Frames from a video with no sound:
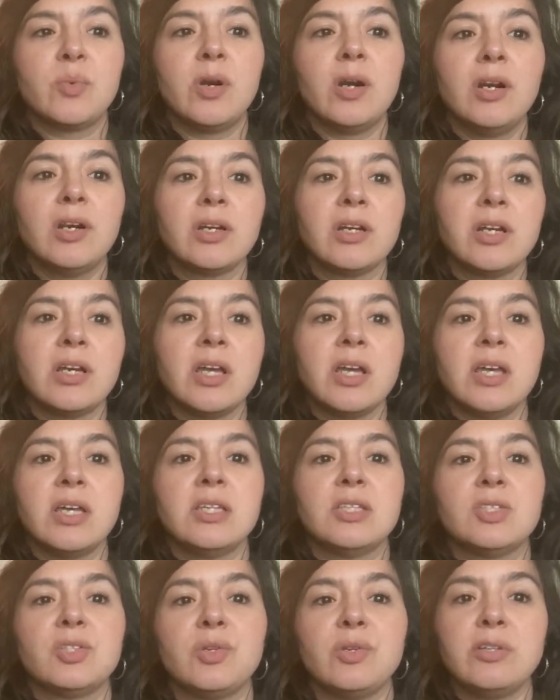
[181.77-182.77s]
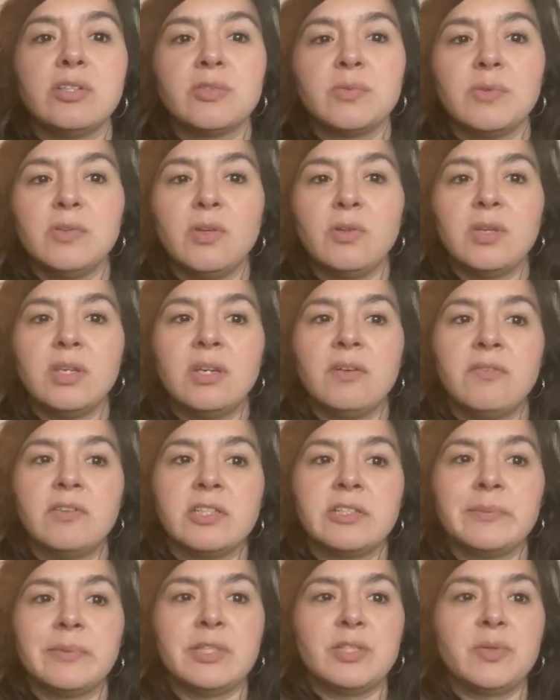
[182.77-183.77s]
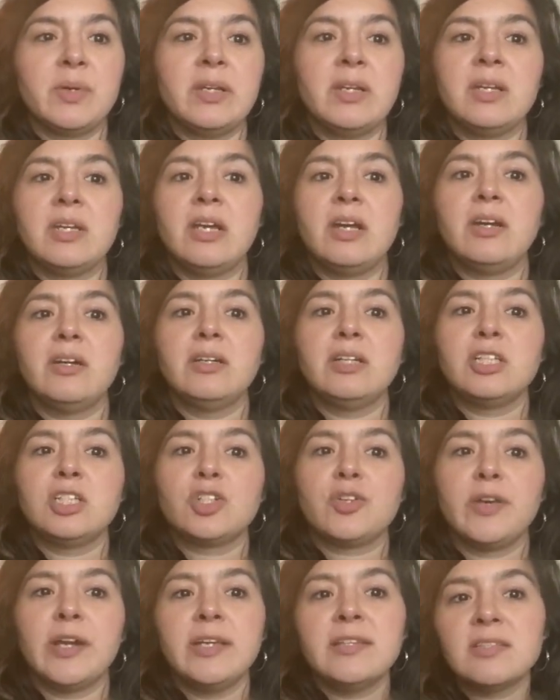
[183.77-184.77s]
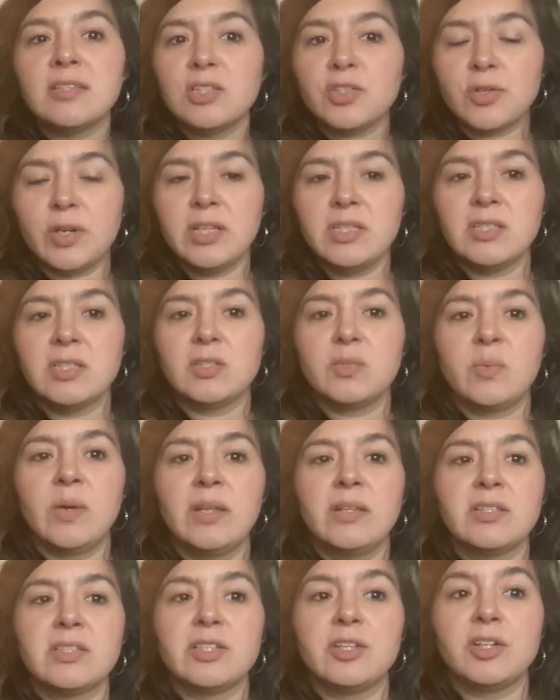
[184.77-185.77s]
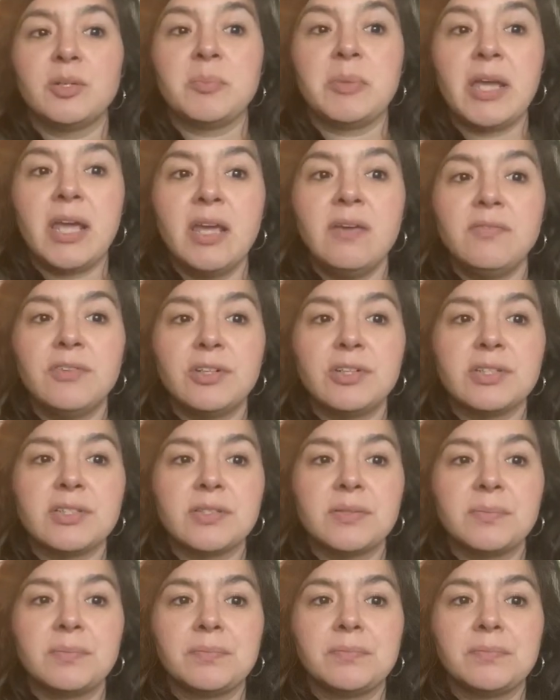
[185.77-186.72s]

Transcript: were. Students will know the difference between inherited traits and traits as well as learned behaviors.